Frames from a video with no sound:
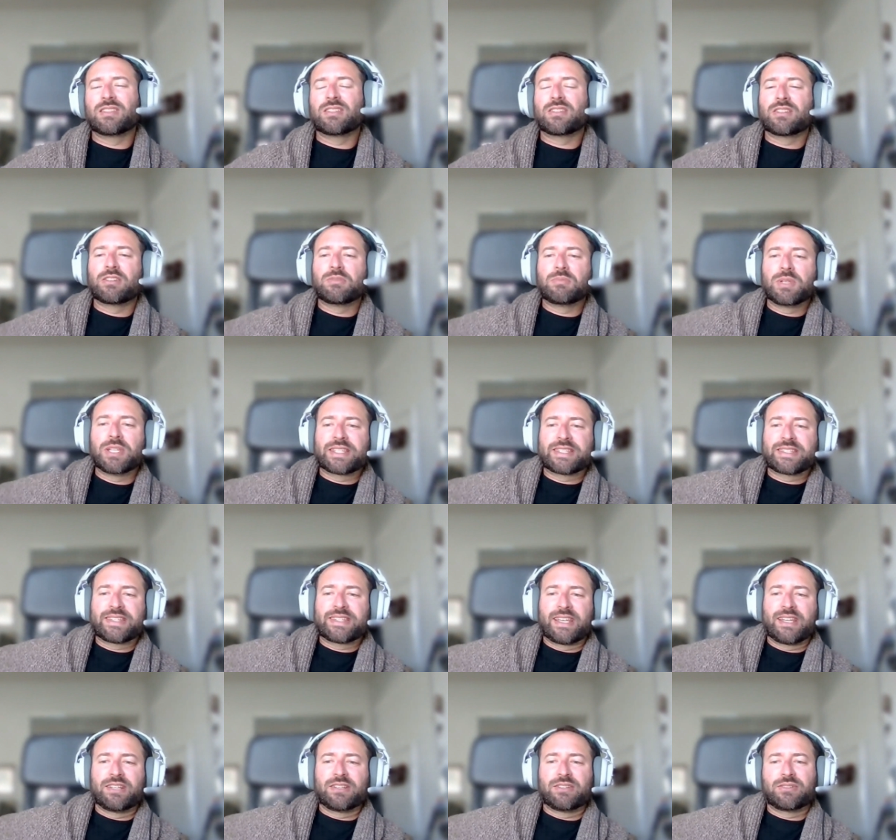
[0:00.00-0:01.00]
going to be a
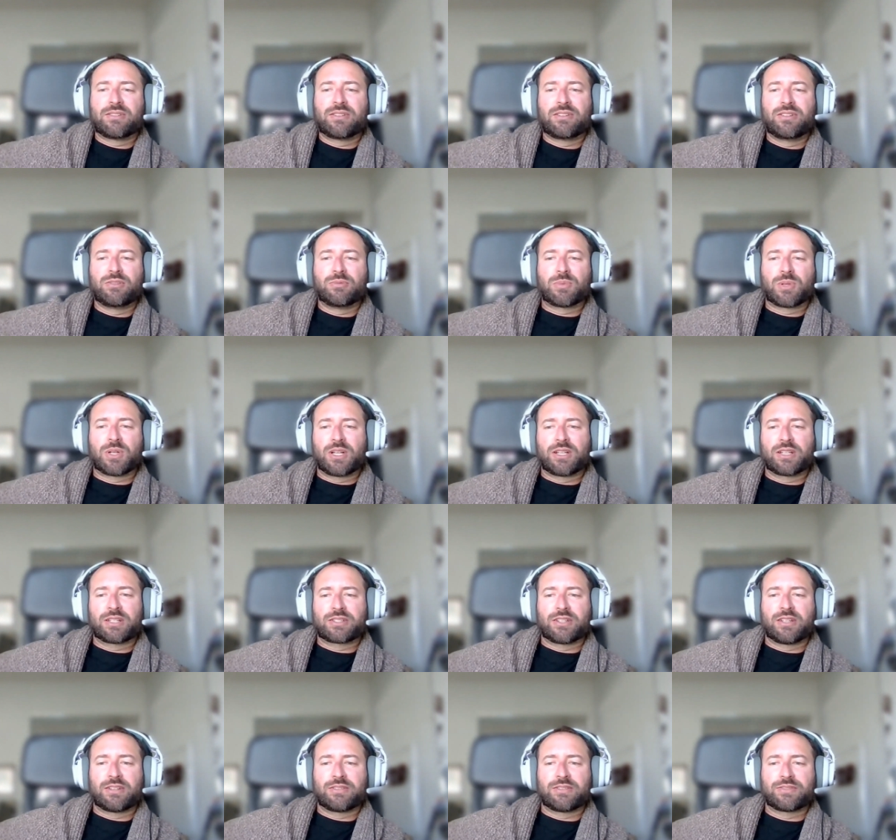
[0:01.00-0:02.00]
sale or a new
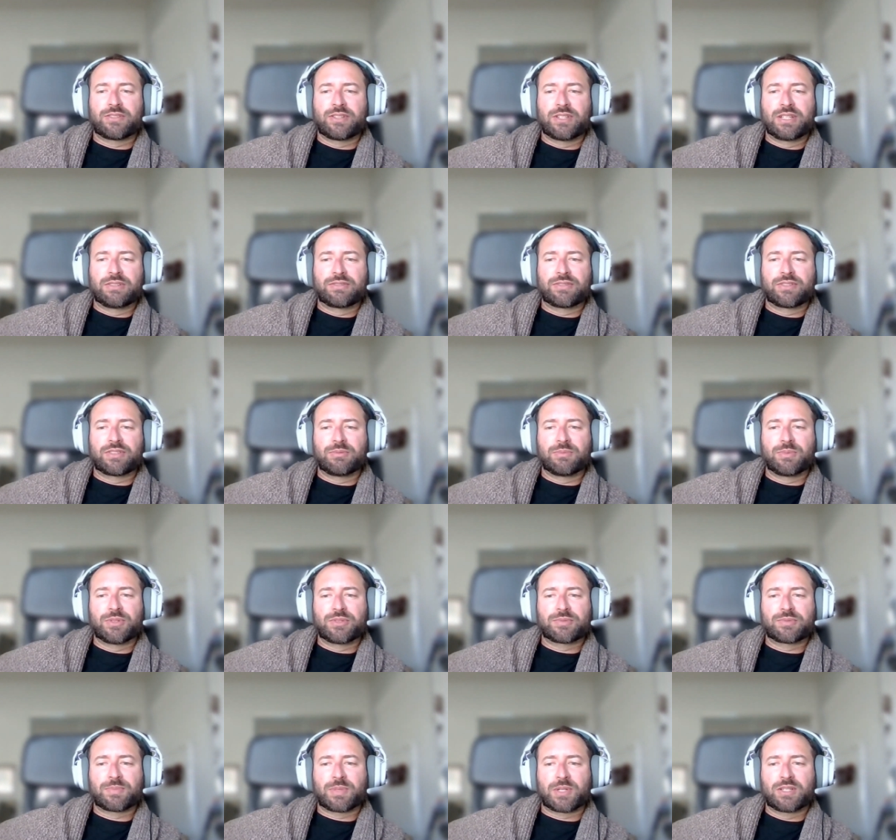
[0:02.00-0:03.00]
product offering for the
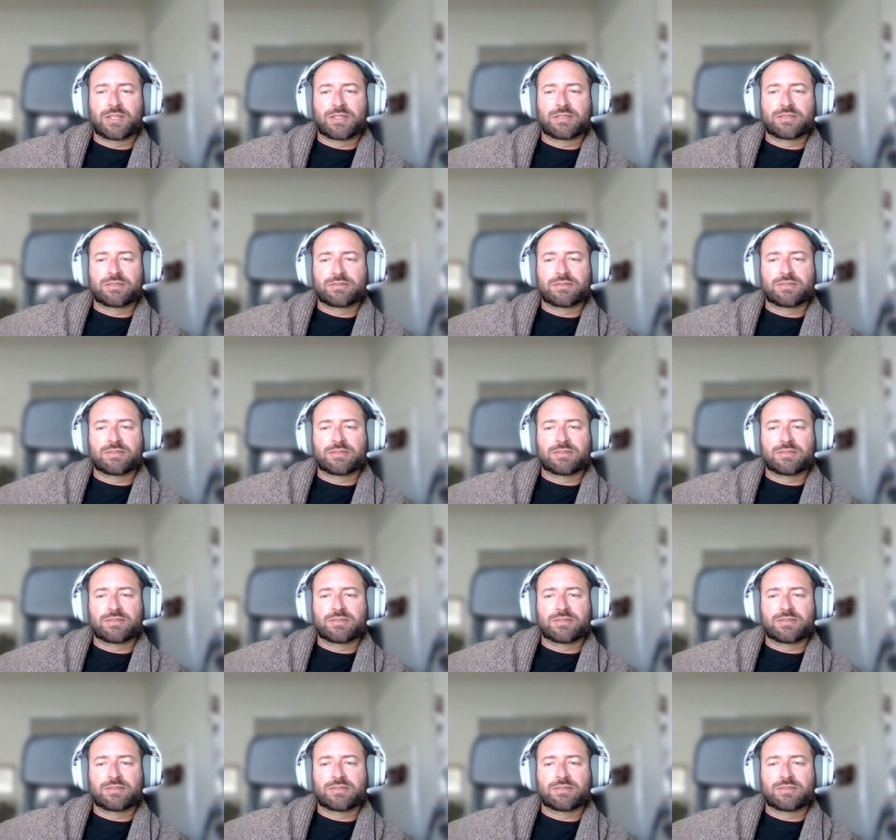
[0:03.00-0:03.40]
most part.